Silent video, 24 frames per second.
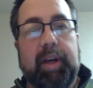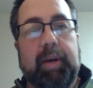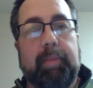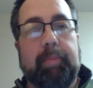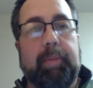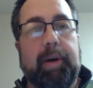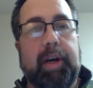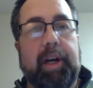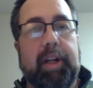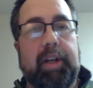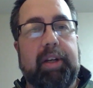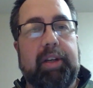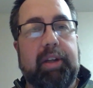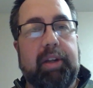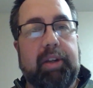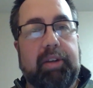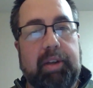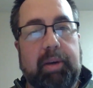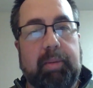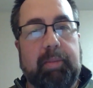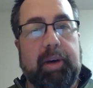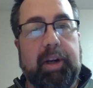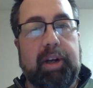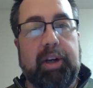But to
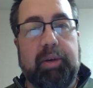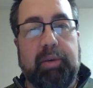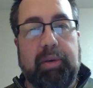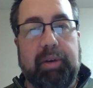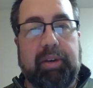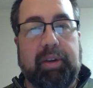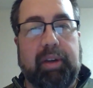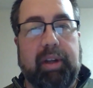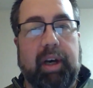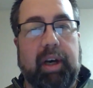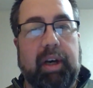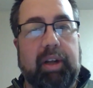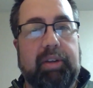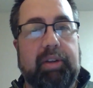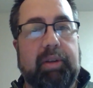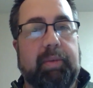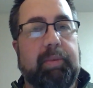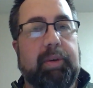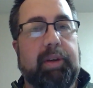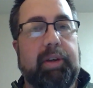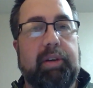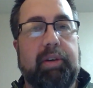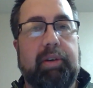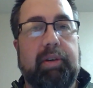someone who was lost,
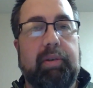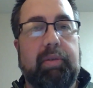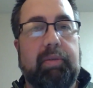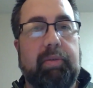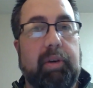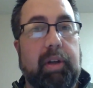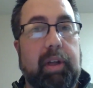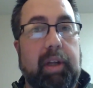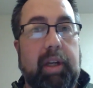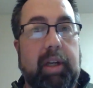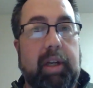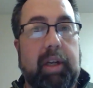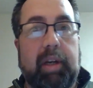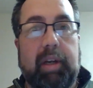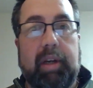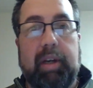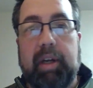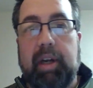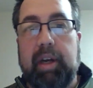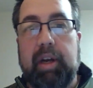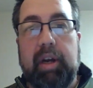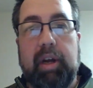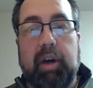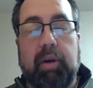someone who really
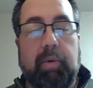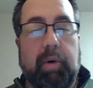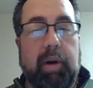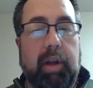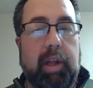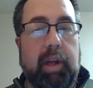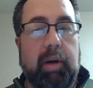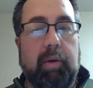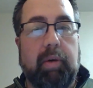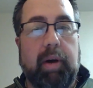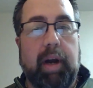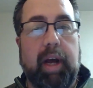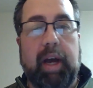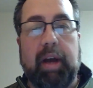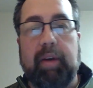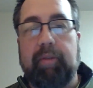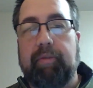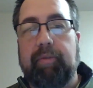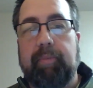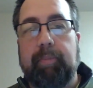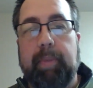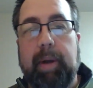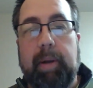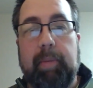didn't know where they were at,
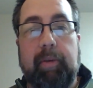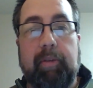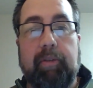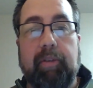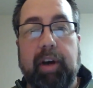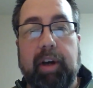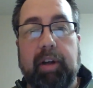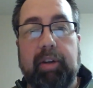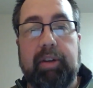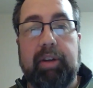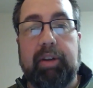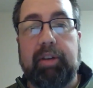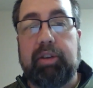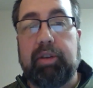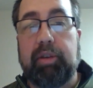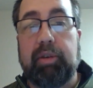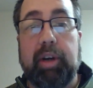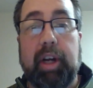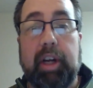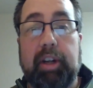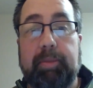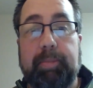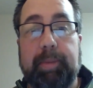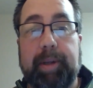maybe felt
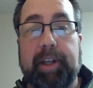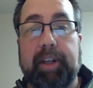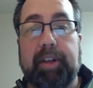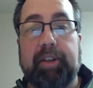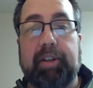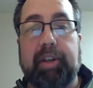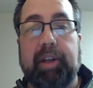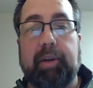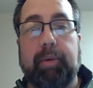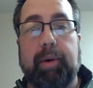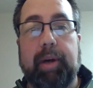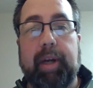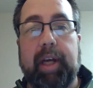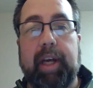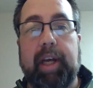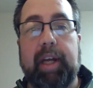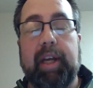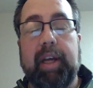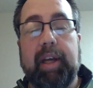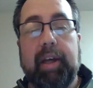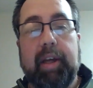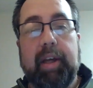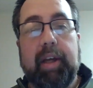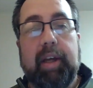stressed because they were
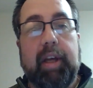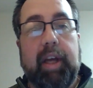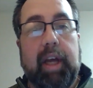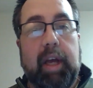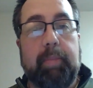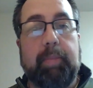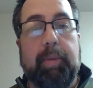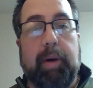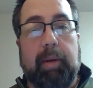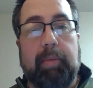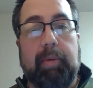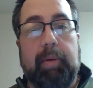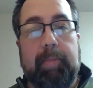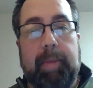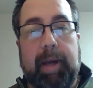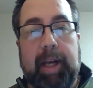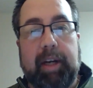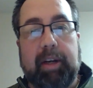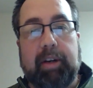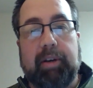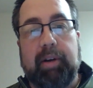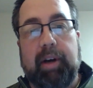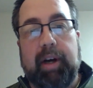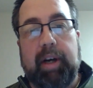late, it probably made
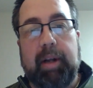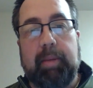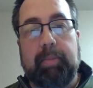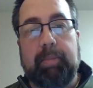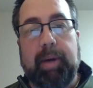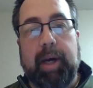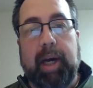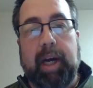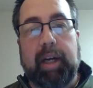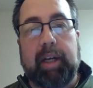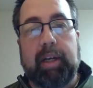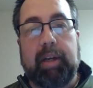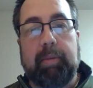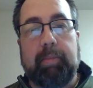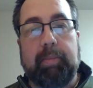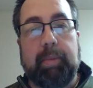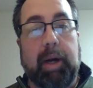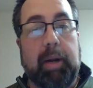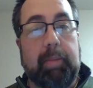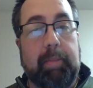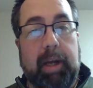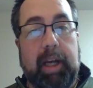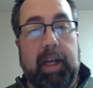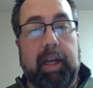a great impact. It
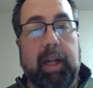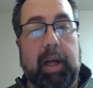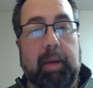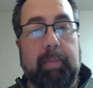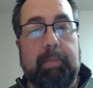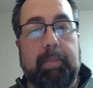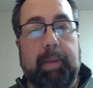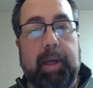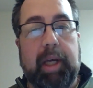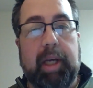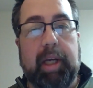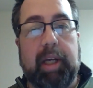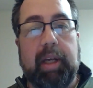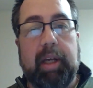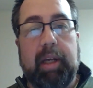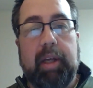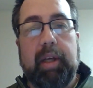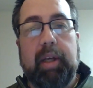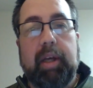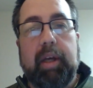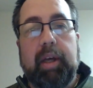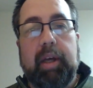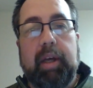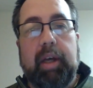probably made that big,
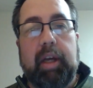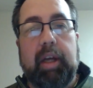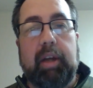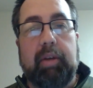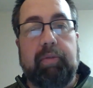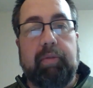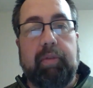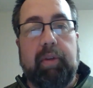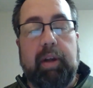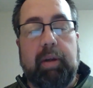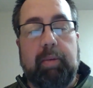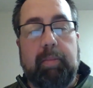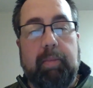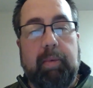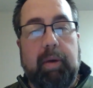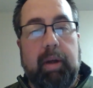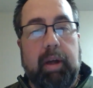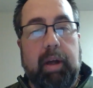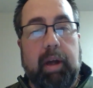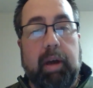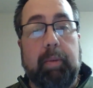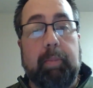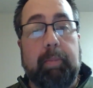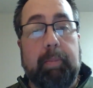in,
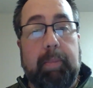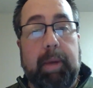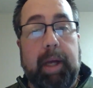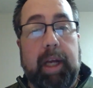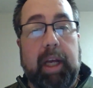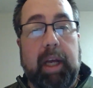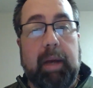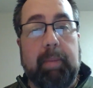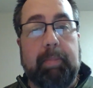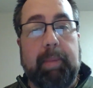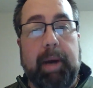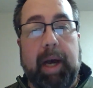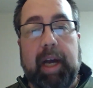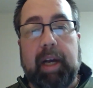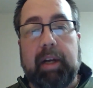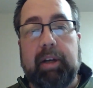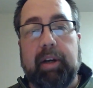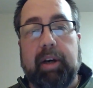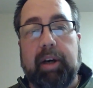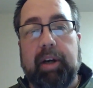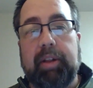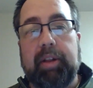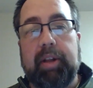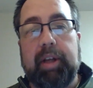a big impact
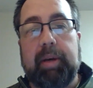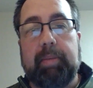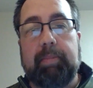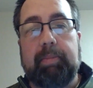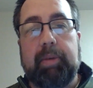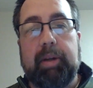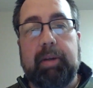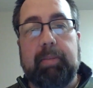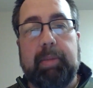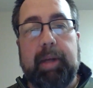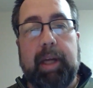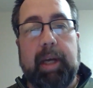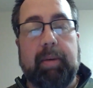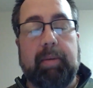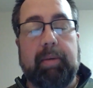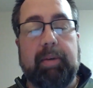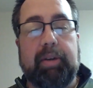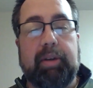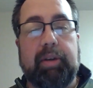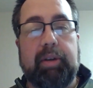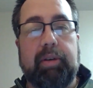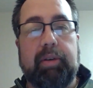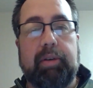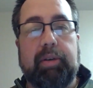on them to be able
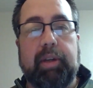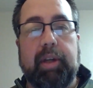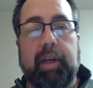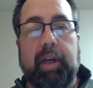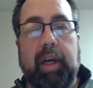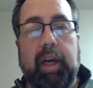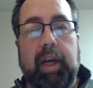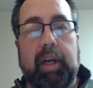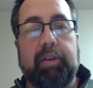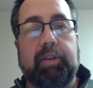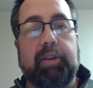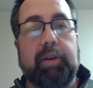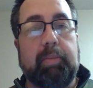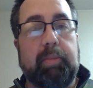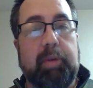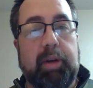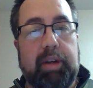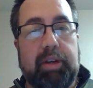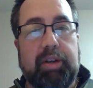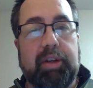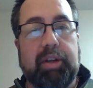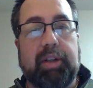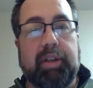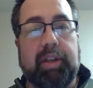to say, "Hey,
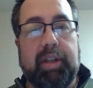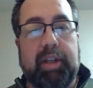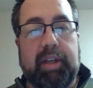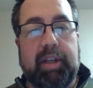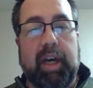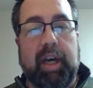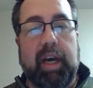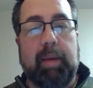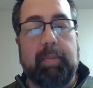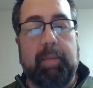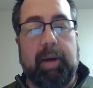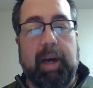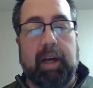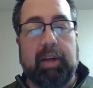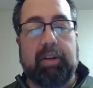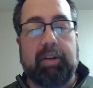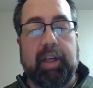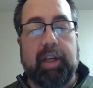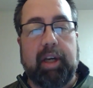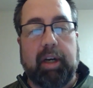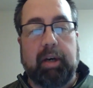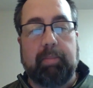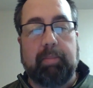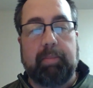someone took the time out
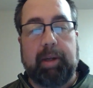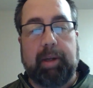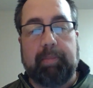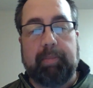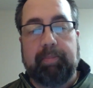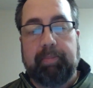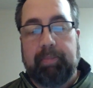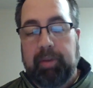to help me."